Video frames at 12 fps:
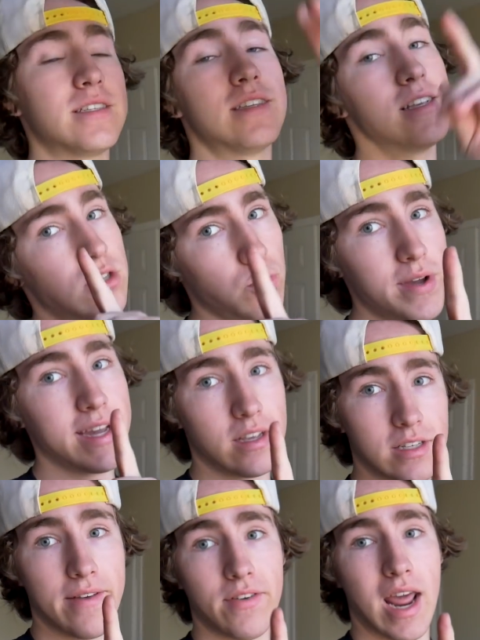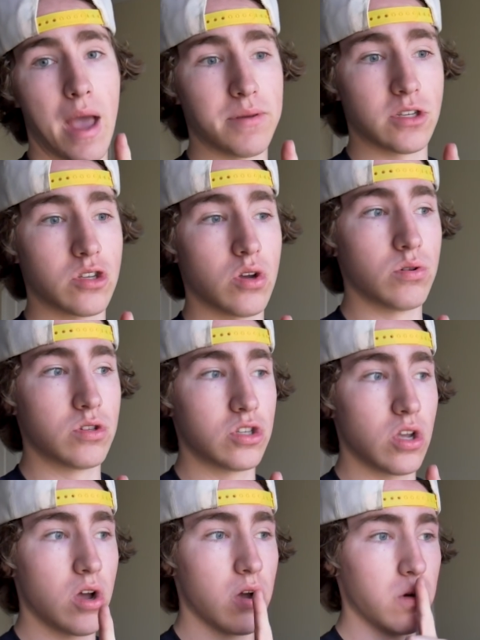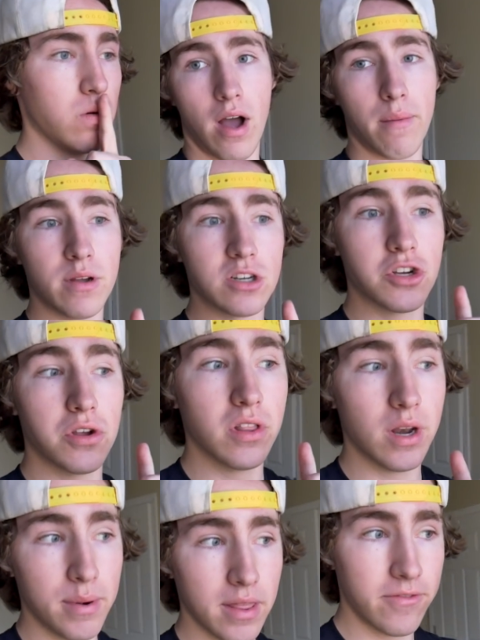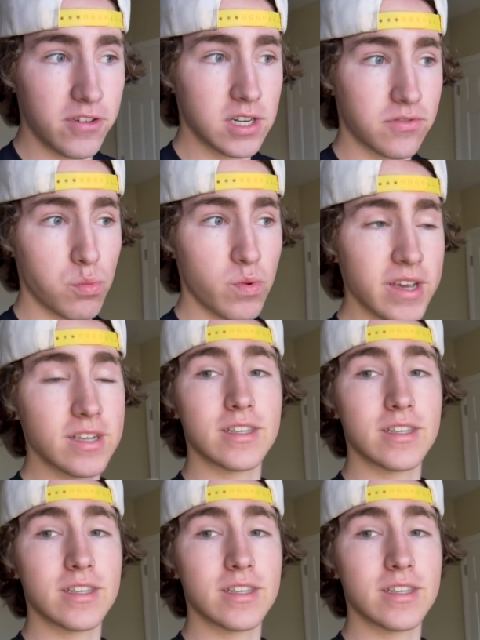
this is the week seven episode, so I'm gonna show you a little bit of the footage from week